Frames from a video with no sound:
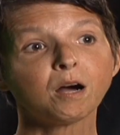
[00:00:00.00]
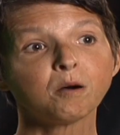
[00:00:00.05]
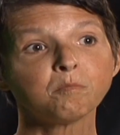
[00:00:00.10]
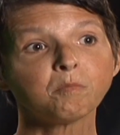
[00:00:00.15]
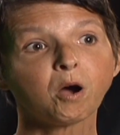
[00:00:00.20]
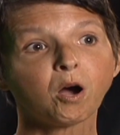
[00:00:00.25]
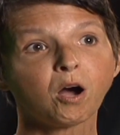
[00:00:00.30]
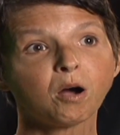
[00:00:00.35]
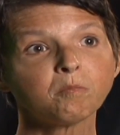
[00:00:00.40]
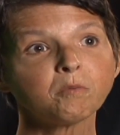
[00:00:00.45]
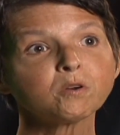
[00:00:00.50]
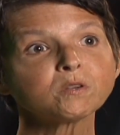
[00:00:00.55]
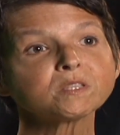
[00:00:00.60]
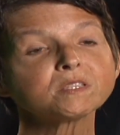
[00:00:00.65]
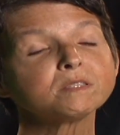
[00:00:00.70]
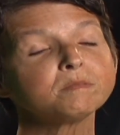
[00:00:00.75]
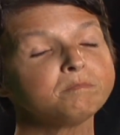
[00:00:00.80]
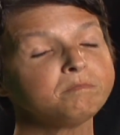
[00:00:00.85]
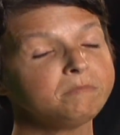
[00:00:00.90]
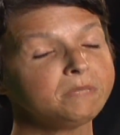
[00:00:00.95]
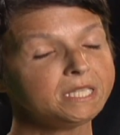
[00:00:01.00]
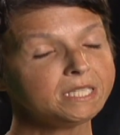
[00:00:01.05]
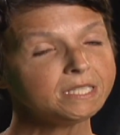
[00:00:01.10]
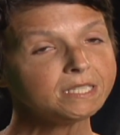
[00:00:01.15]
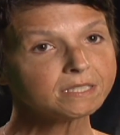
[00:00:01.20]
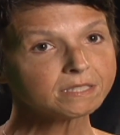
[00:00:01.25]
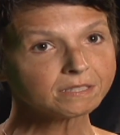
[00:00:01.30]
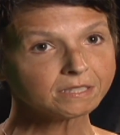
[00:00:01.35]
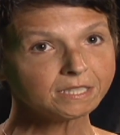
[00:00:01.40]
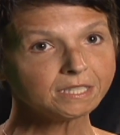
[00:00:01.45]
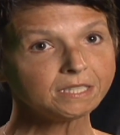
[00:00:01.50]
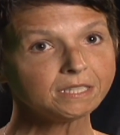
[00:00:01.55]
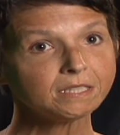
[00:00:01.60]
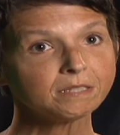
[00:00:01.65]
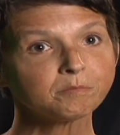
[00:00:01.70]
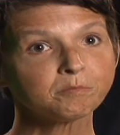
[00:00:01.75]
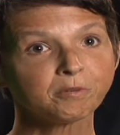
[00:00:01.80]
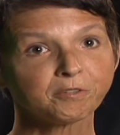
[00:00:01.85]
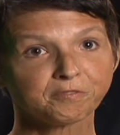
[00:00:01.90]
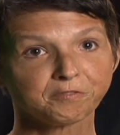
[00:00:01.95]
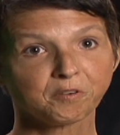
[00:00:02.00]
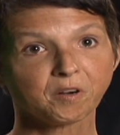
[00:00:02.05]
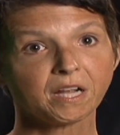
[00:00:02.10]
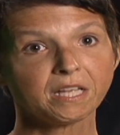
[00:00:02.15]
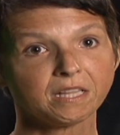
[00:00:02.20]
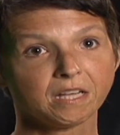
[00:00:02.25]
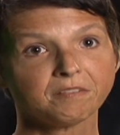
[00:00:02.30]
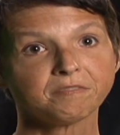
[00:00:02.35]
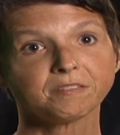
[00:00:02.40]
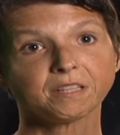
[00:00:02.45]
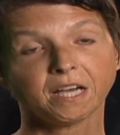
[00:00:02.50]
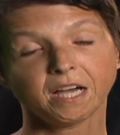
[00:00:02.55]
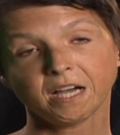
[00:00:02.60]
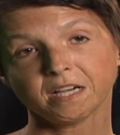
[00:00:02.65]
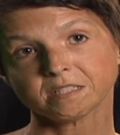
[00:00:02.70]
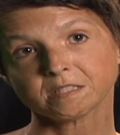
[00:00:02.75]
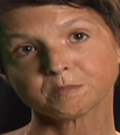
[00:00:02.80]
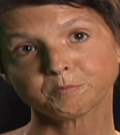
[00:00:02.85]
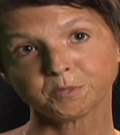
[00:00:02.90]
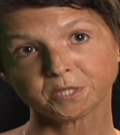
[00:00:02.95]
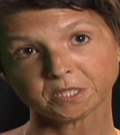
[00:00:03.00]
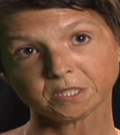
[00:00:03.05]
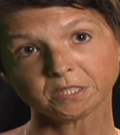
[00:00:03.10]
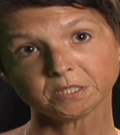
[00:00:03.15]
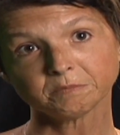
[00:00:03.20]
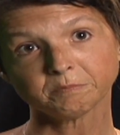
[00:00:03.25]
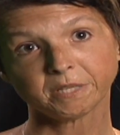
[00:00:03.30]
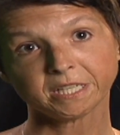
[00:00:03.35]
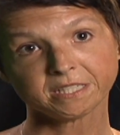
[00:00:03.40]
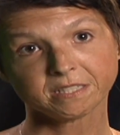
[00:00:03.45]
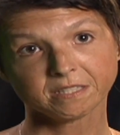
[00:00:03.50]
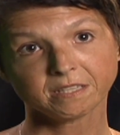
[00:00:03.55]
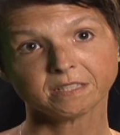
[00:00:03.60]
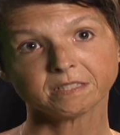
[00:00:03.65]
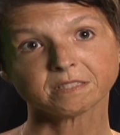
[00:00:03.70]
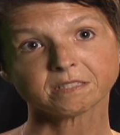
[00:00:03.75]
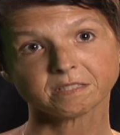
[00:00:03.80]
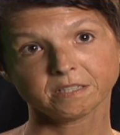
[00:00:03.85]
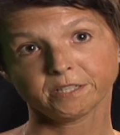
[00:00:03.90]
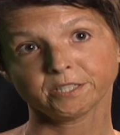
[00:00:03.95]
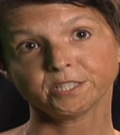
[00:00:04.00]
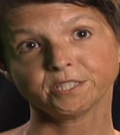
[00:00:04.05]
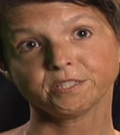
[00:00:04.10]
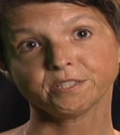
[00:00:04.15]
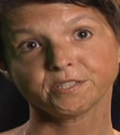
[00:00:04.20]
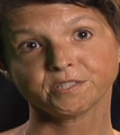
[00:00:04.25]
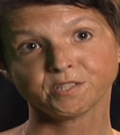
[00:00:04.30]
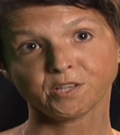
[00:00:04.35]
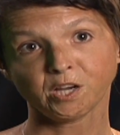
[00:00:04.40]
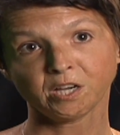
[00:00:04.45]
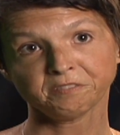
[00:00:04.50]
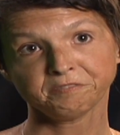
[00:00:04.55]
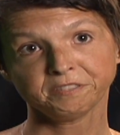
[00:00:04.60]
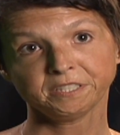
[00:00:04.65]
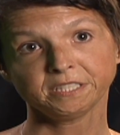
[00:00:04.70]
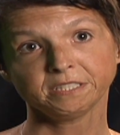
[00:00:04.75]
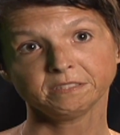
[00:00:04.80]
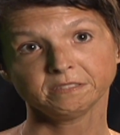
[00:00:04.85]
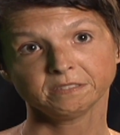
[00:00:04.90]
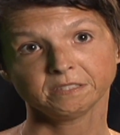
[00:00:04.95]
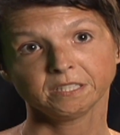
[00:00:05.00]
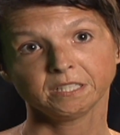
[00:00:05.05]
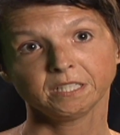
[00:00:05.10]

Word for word: Um, almost immediately before I left the hospital, my skin started to soften.